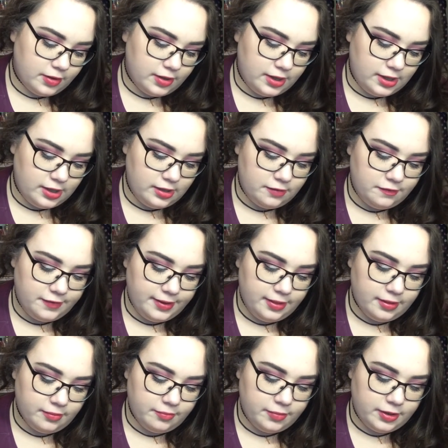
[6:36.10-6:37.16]

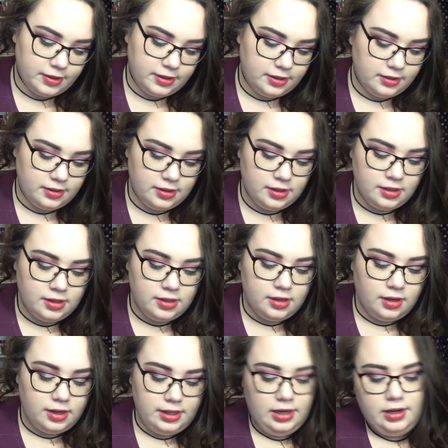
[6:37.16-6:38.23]
face and body
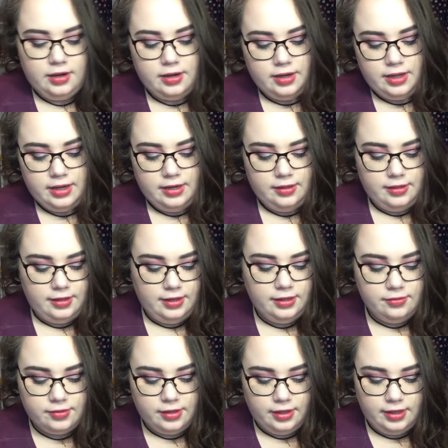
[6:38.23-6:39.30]
highlighter, and it's a
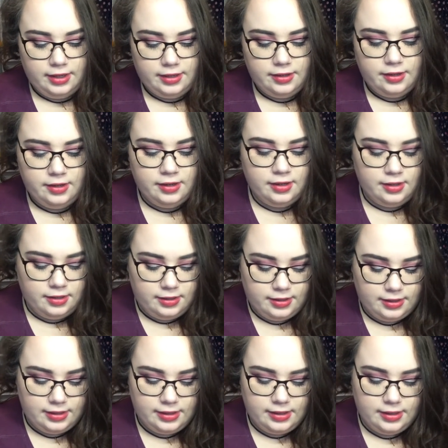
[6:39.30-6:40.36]
liquid highlighter.
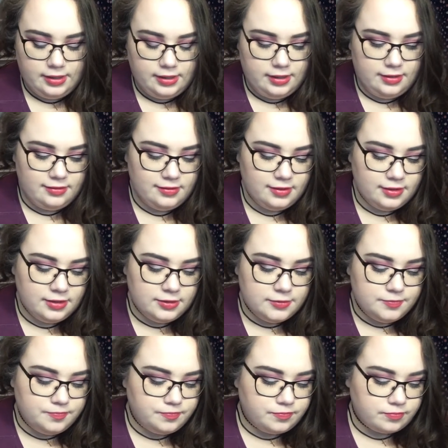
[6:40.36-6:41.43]
And
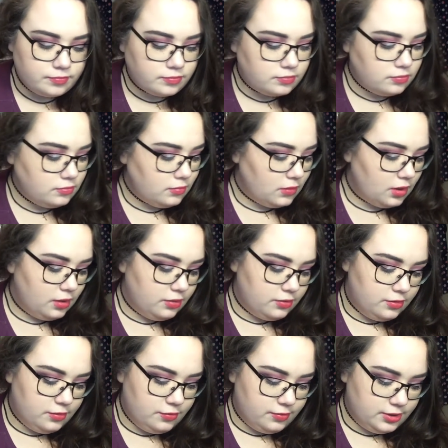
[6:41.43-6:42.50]
I'm
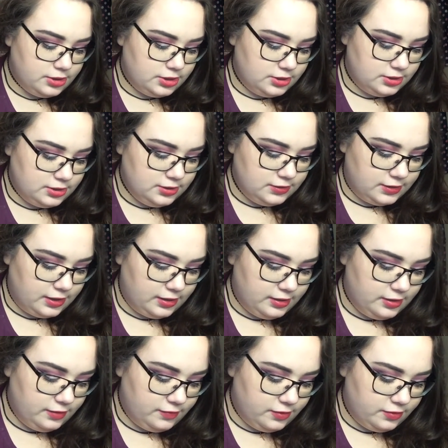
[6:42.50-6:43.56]
going to swatch it on this
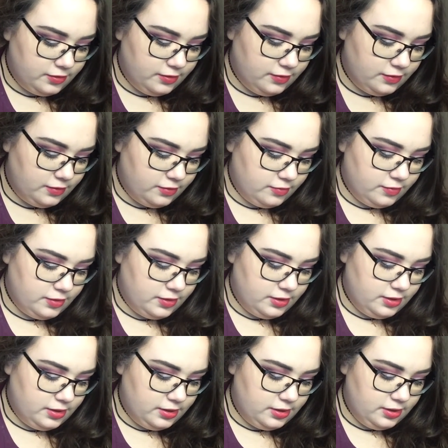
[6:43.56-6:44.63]
hand, even though this is covered
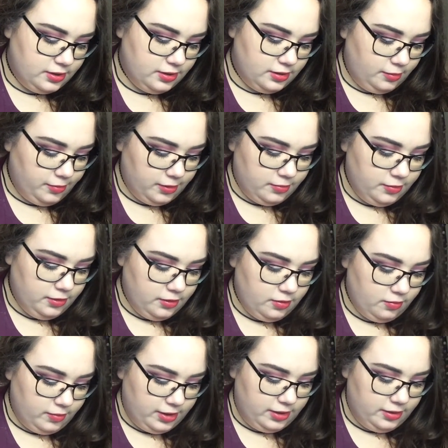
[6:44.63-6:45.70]
in ingot
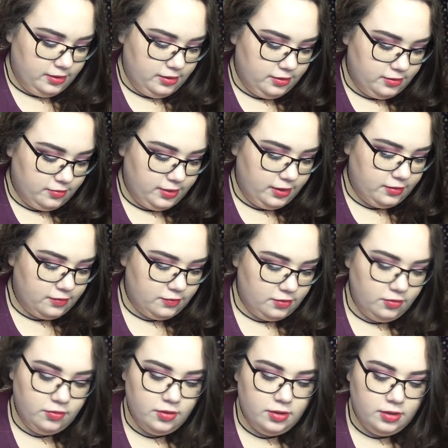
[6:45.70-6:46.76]
pigments. Well, the
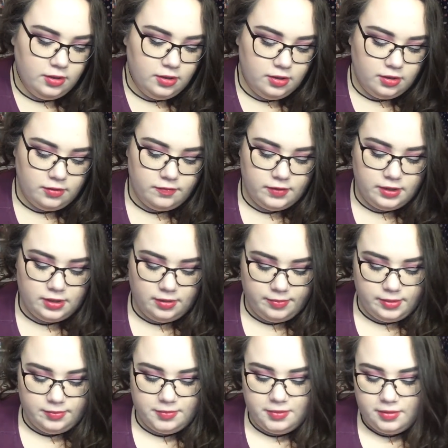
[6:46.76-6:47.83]
residue of ingot
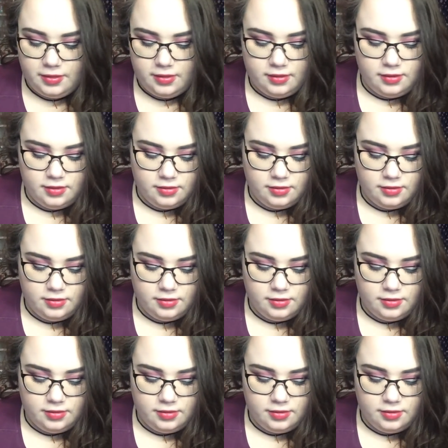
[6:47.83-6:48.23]
pigments.